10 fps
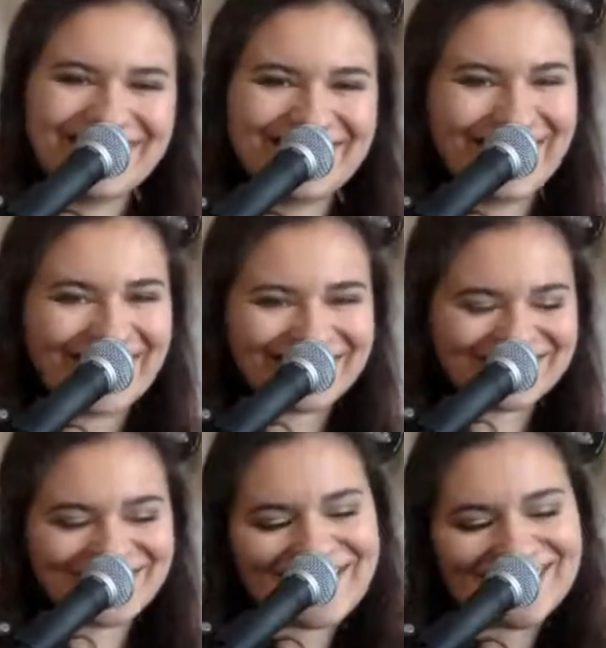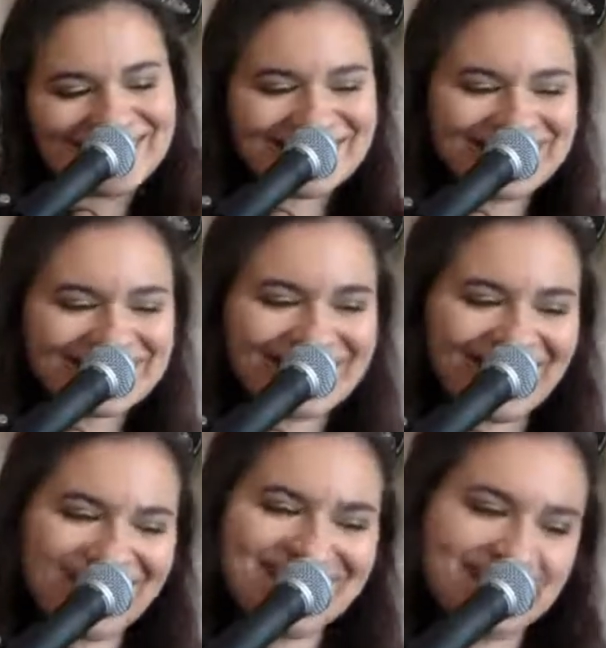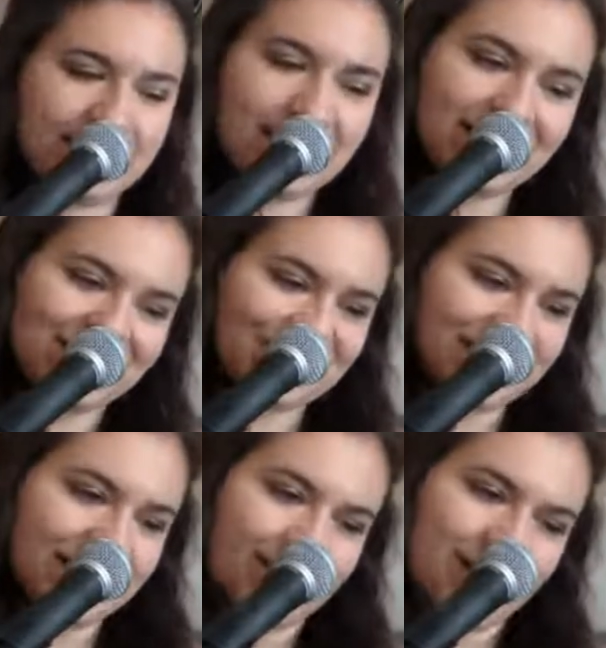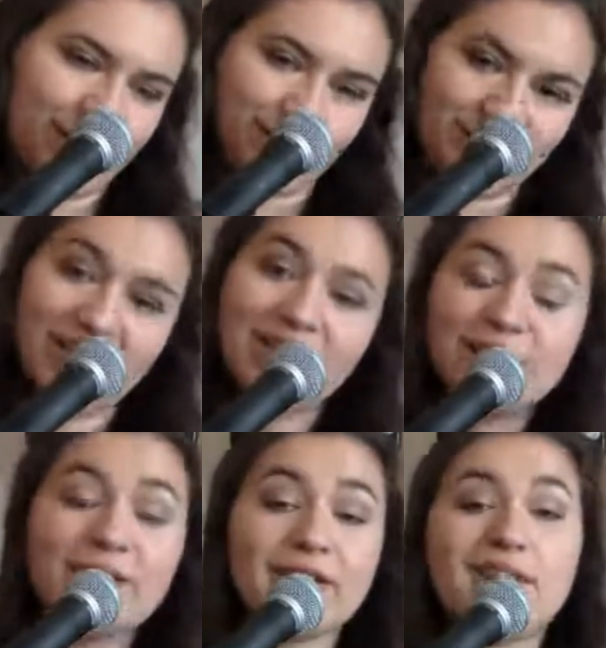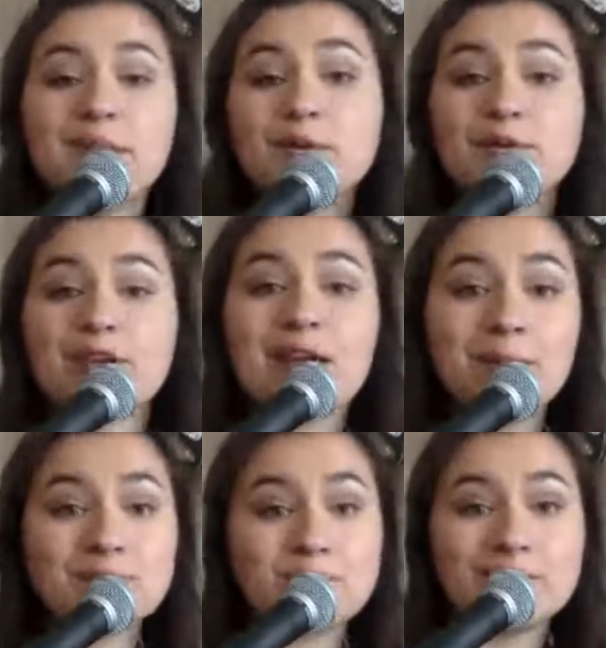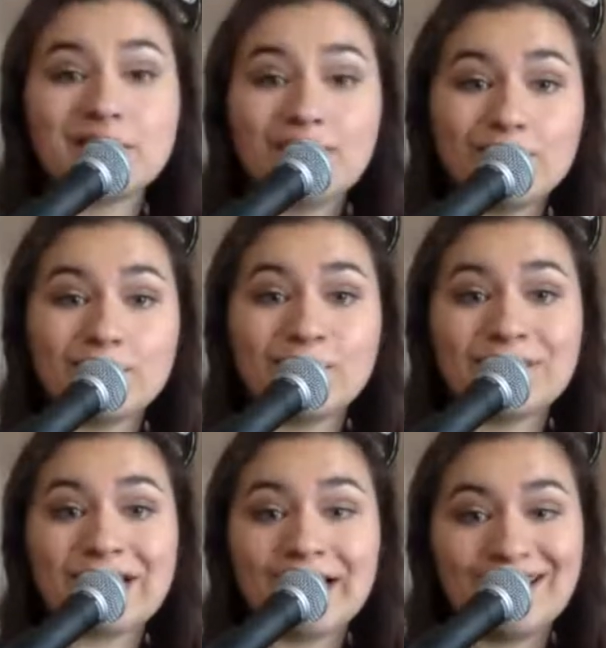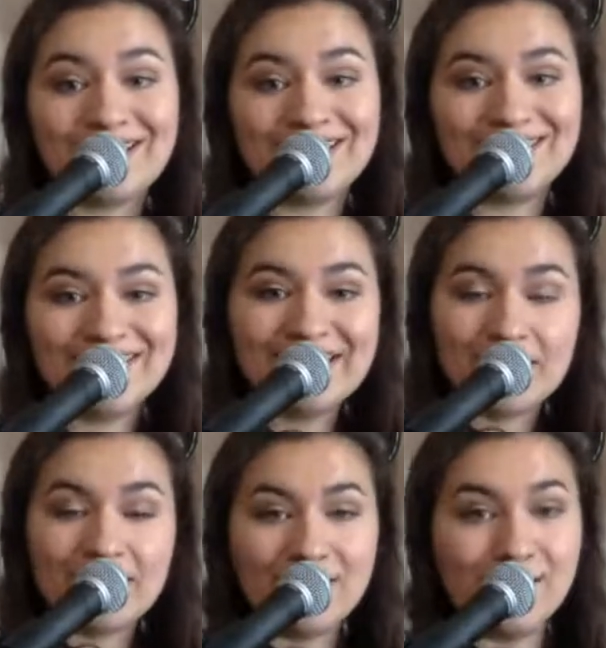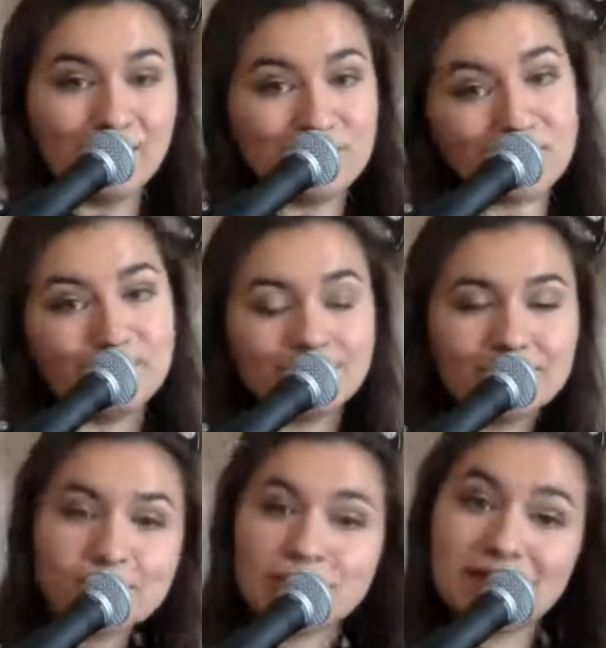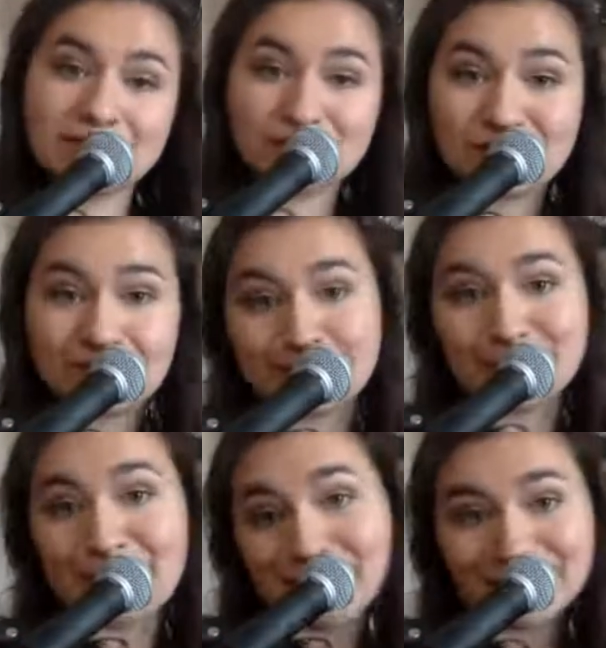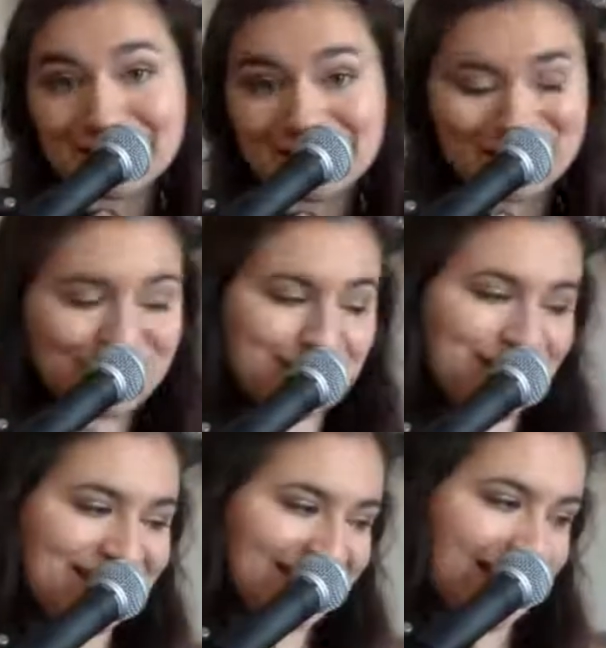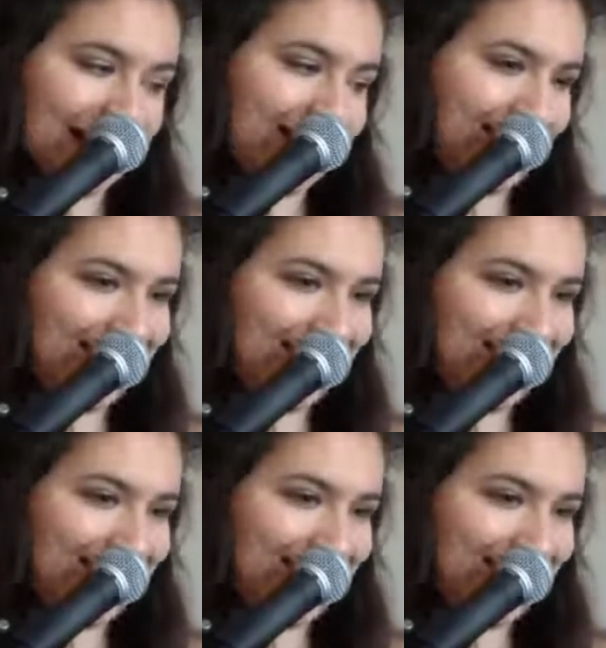Yeah, so that is Untitled. Let me know in the comments below if you've ever had a relationship or not relationship like that.